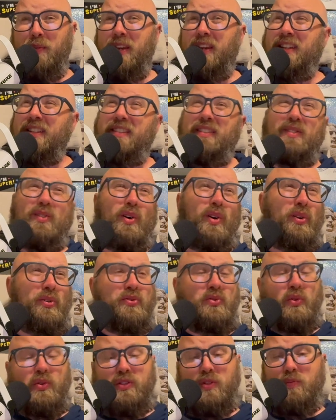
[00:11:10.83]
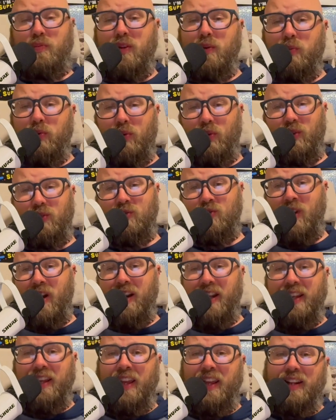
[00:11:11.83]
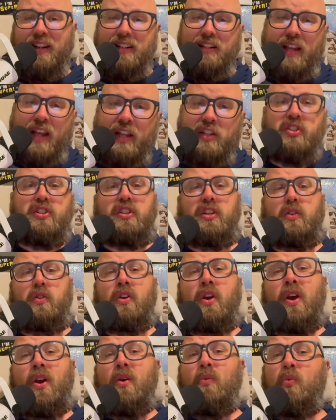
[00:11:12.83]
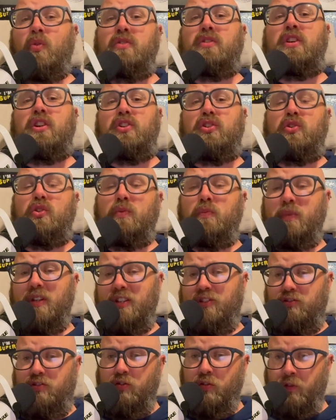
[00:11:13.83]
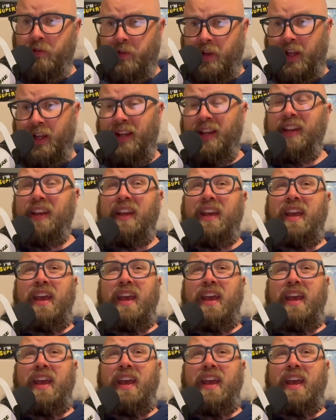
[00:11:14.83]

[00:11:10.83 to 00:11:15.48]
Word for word: Because all sorts of people try to gain attention when they should be serving.